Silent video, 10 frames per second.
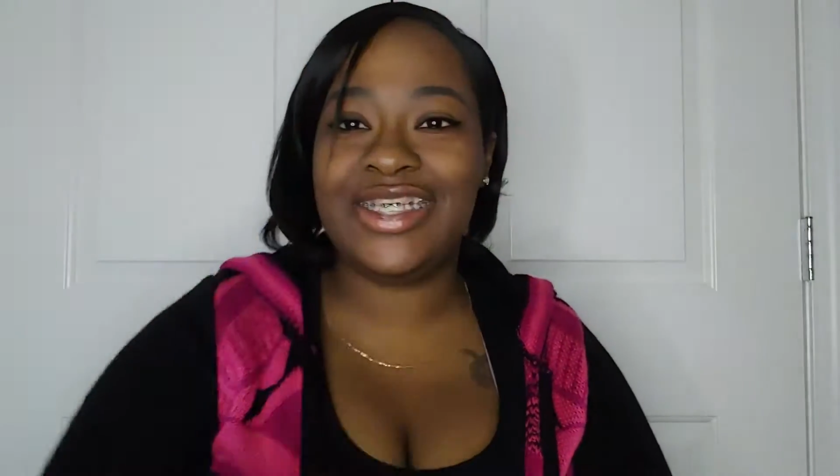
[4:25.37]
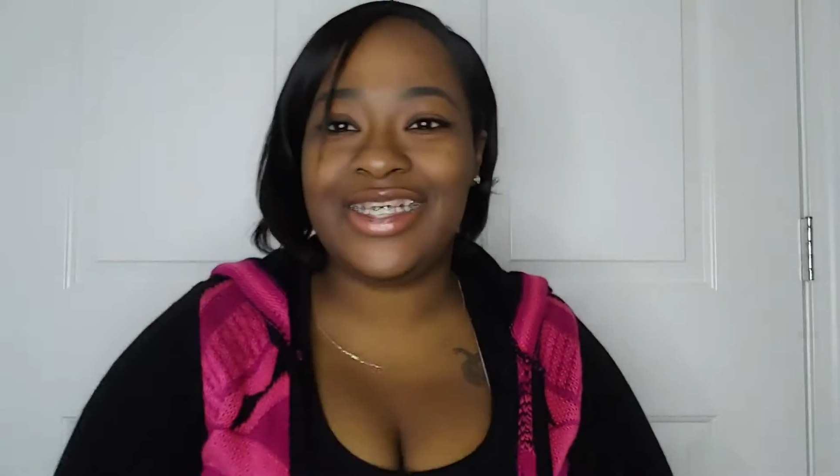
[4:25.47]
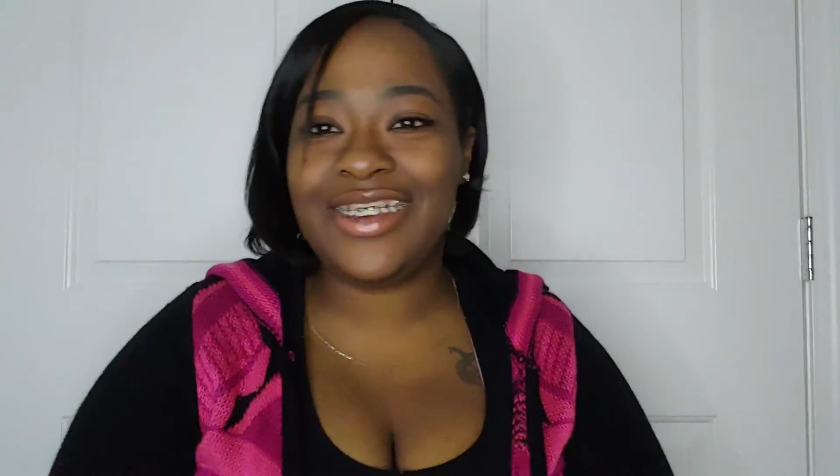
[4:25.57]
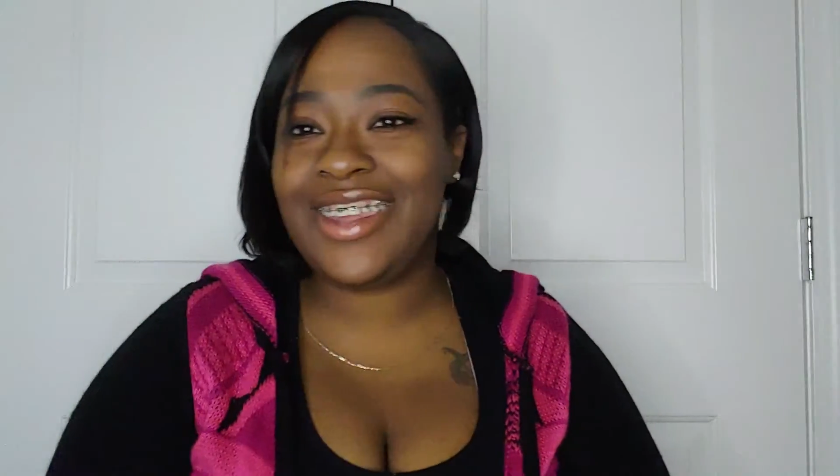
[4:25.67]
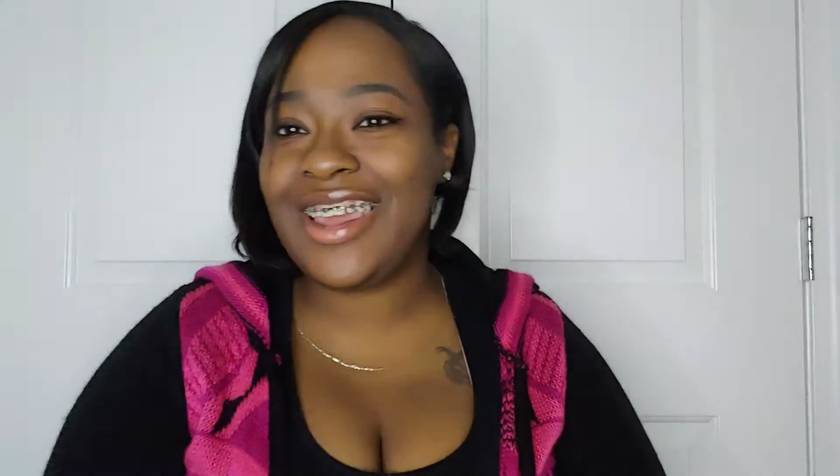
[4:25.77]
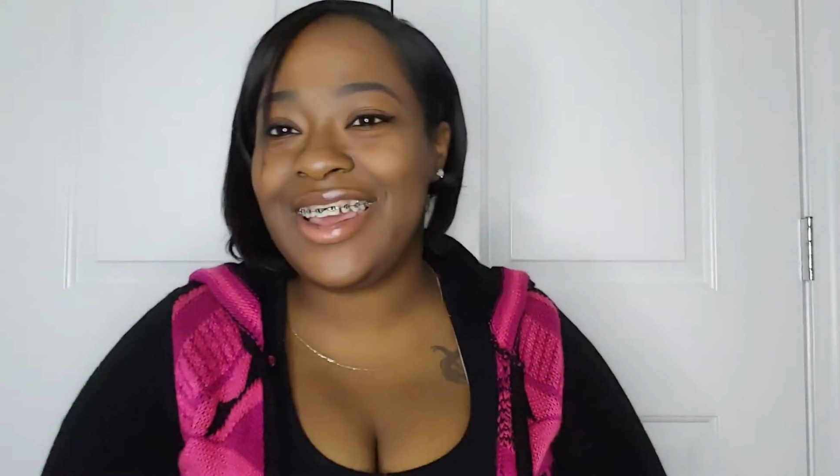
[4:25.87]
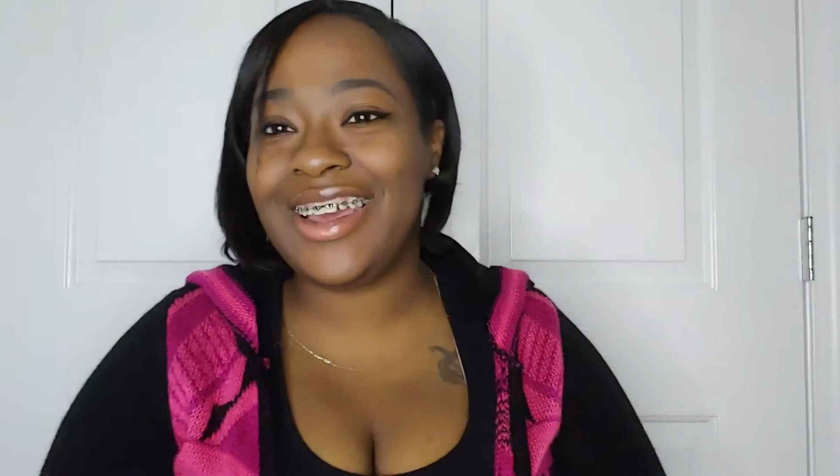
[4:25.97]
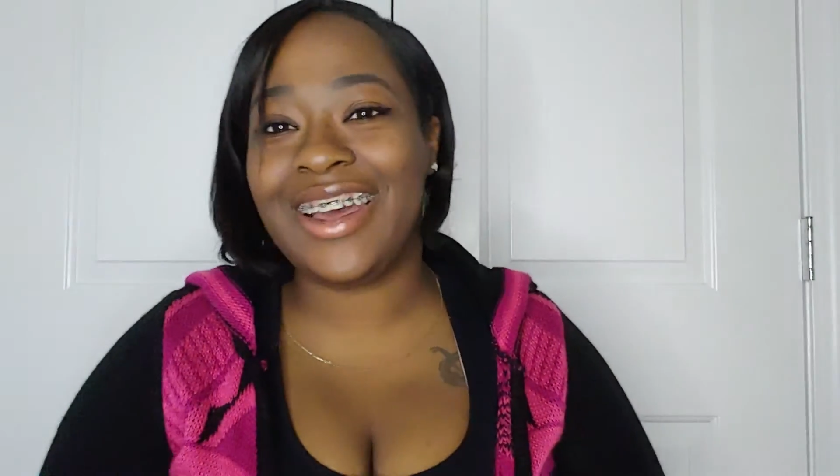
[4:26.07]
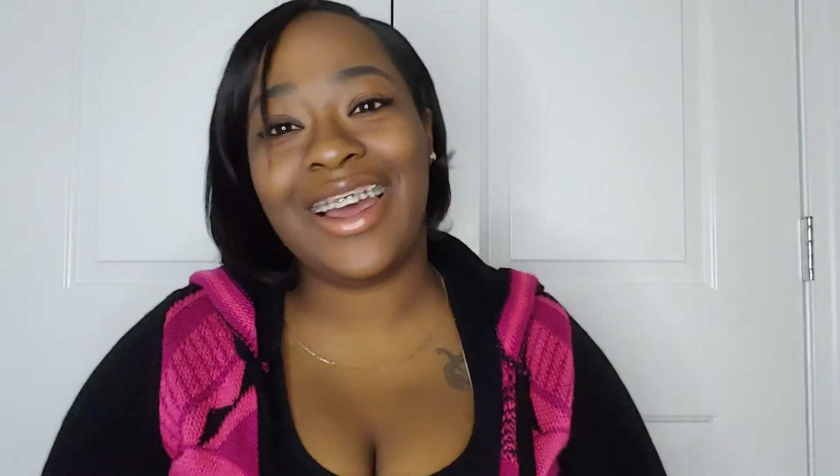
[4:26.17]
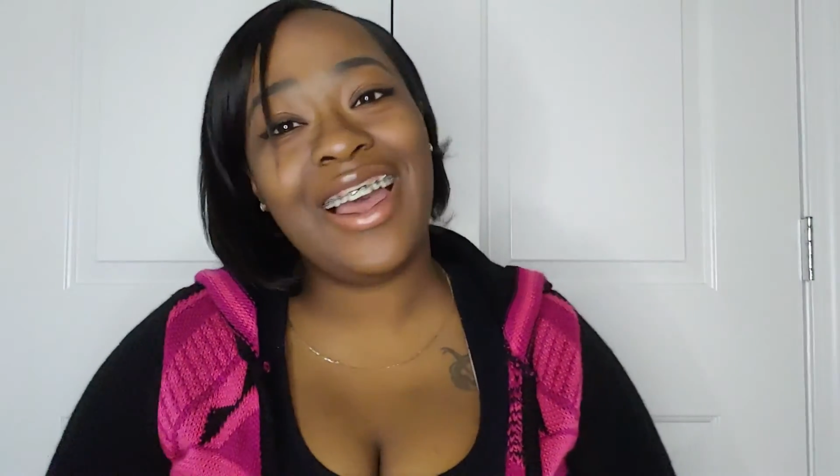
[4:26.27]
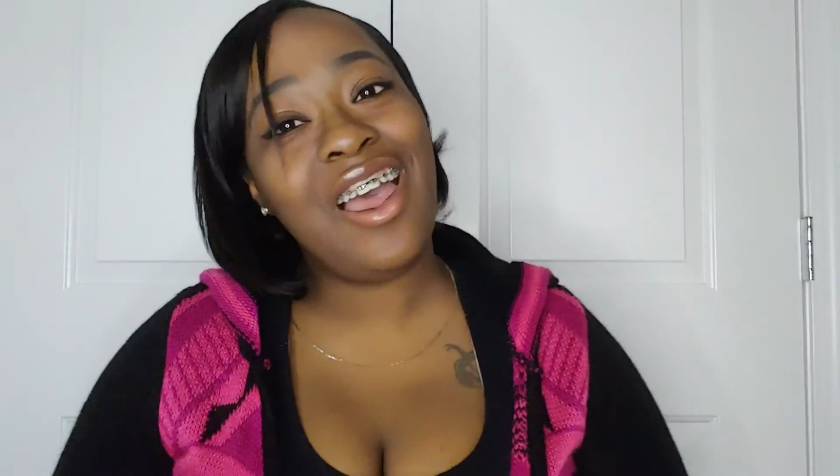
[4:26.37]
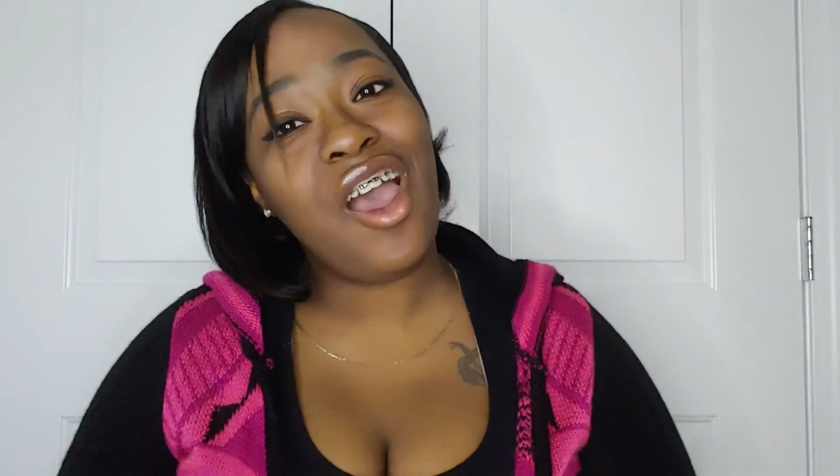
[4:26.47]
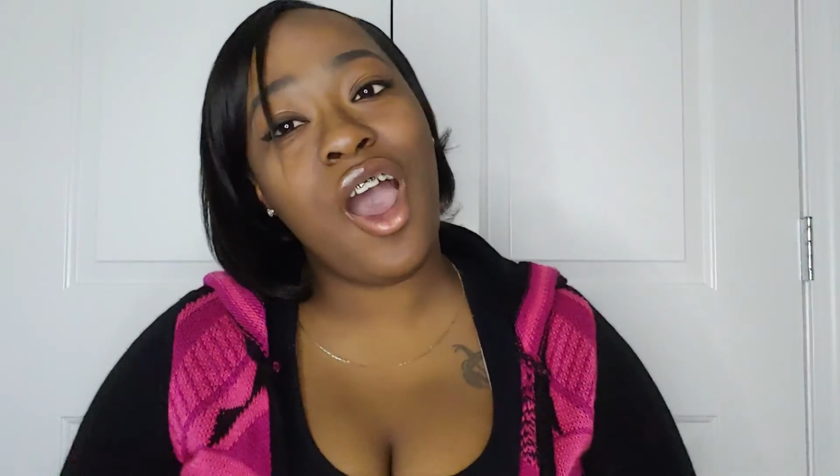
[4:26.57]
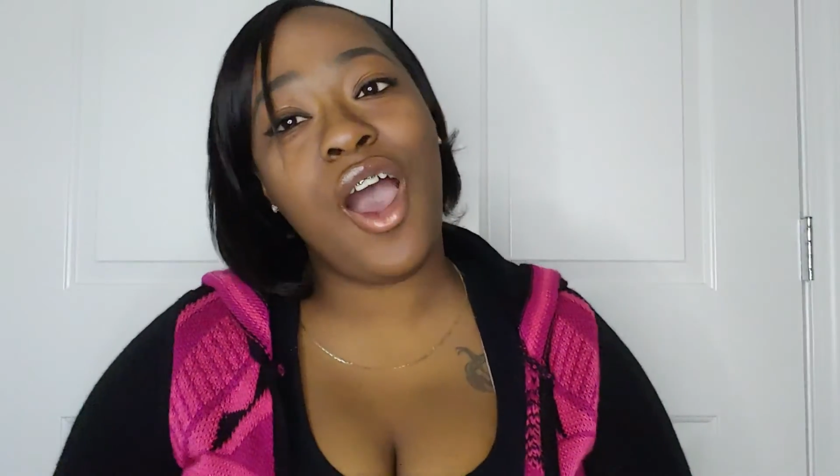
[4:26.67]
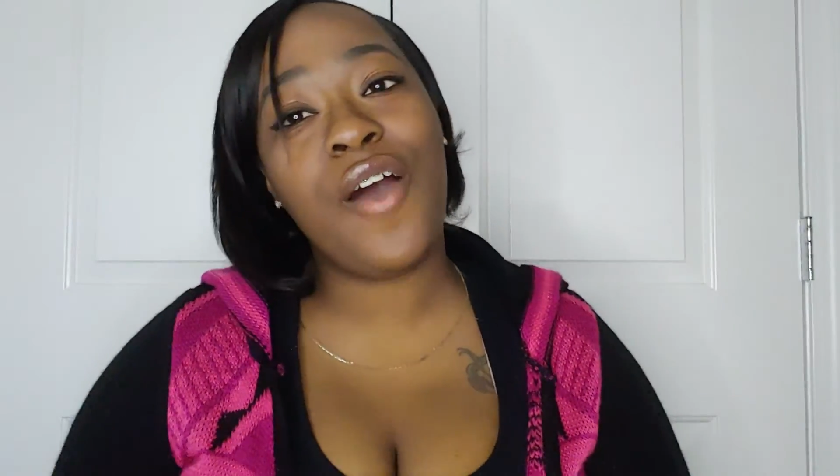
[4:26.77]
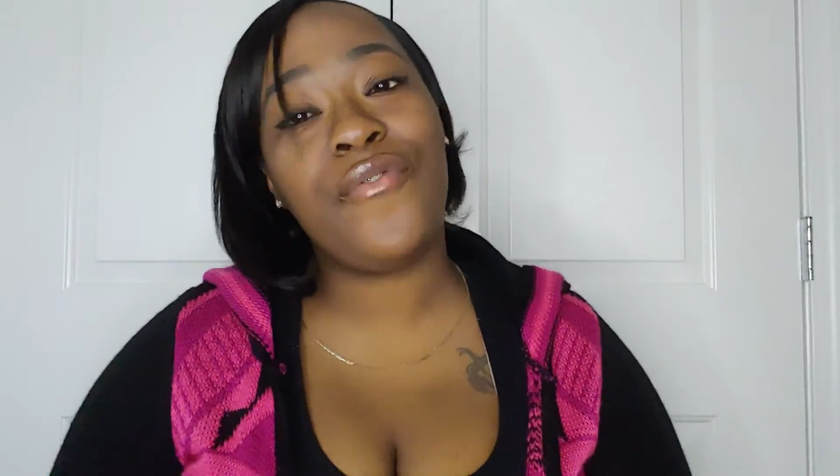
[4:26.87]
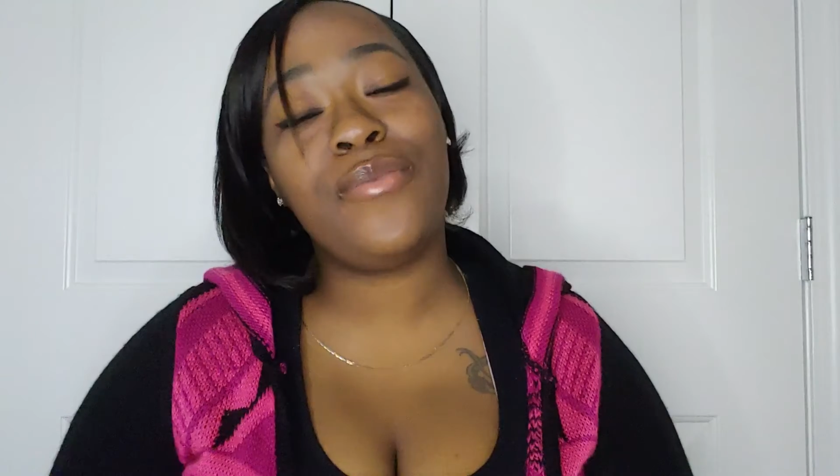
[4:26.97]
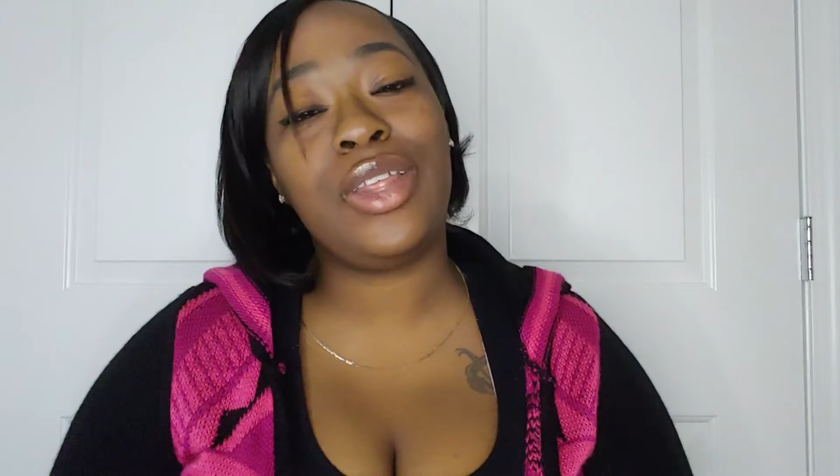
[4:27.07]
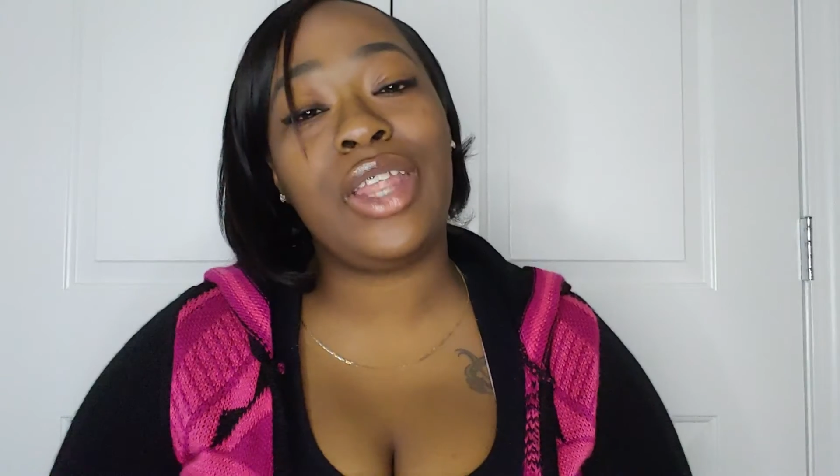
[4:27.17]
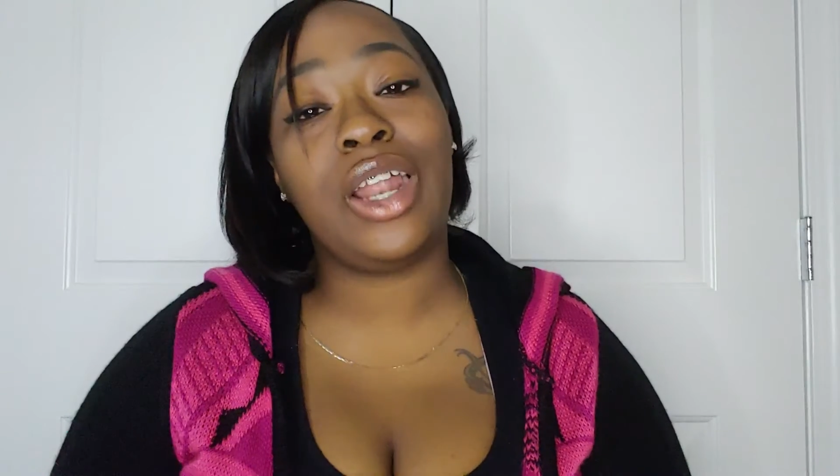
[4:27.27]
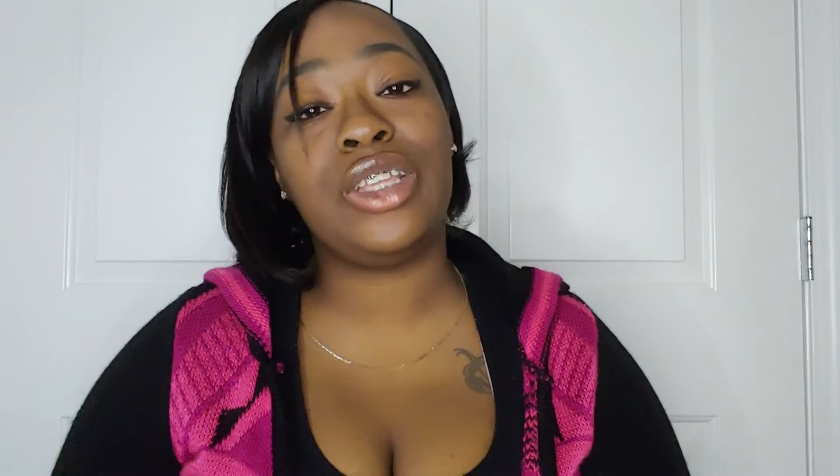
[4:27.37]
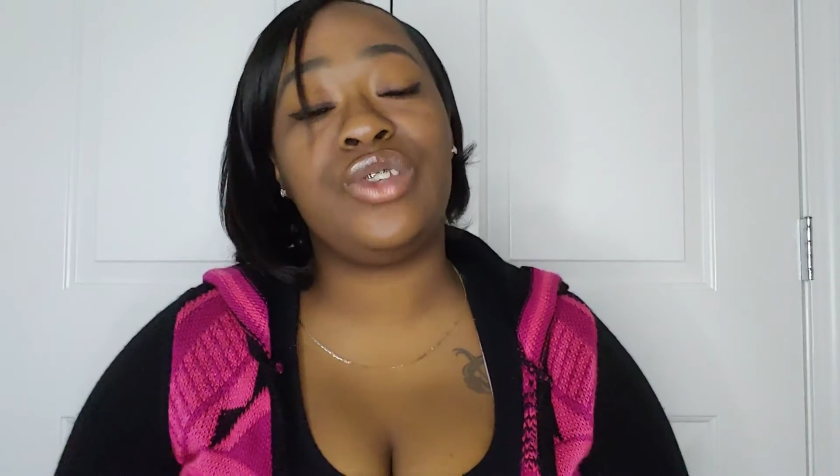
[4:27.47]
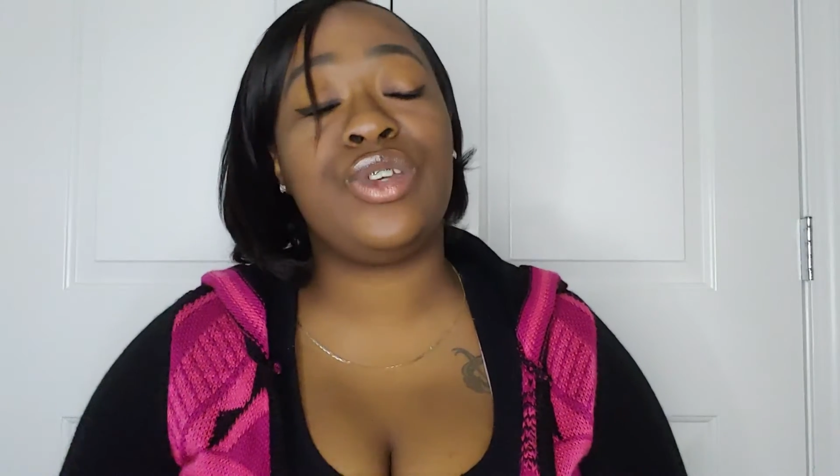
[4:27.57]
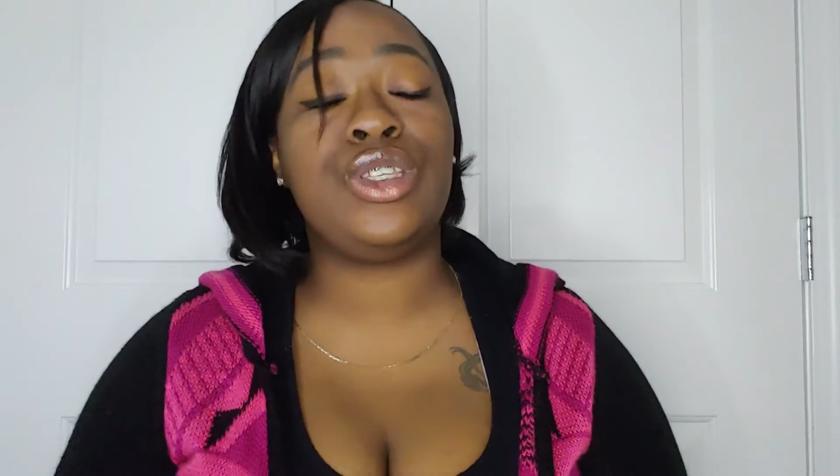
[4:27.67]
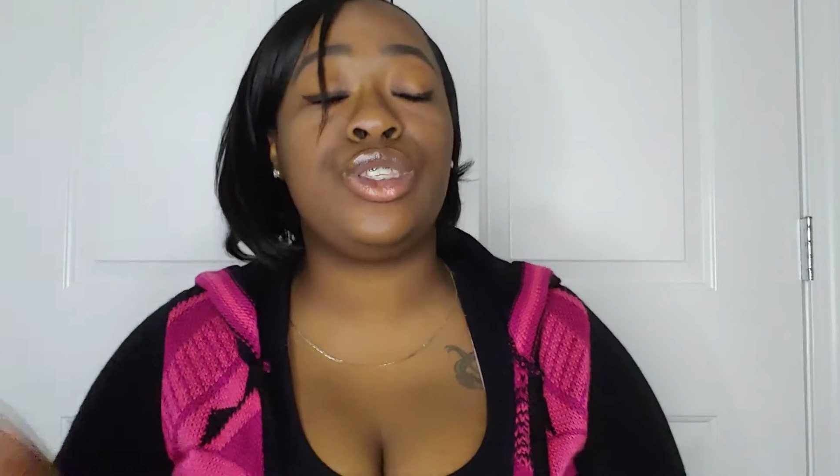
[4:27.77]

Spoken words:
So yeah, all from the Dollar Tree.